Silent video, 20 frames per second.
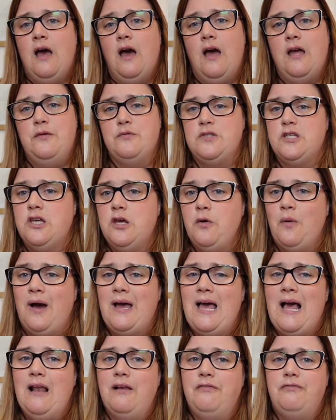He was
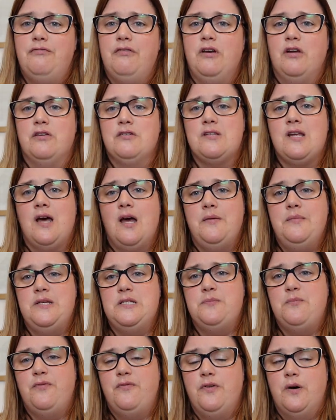QIL for a long time.
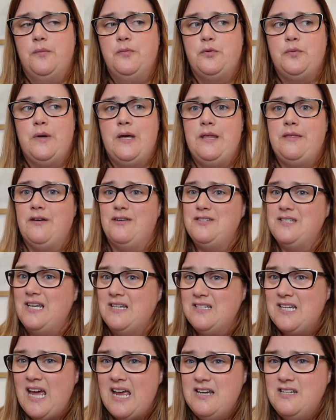He's performed with
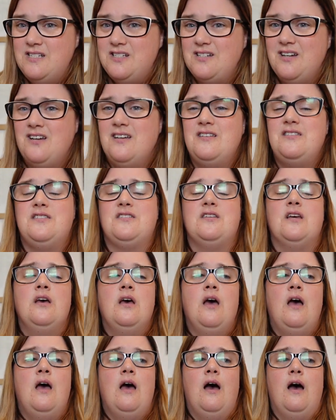Ostentatious,
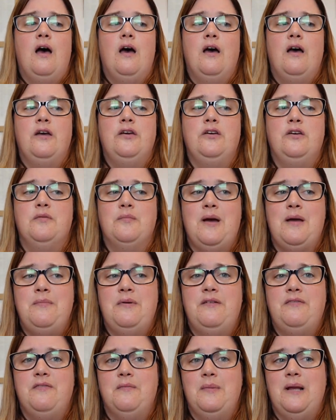who you may
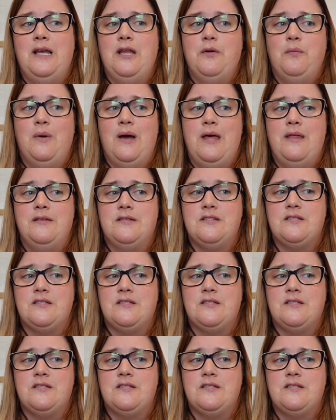be familiar with.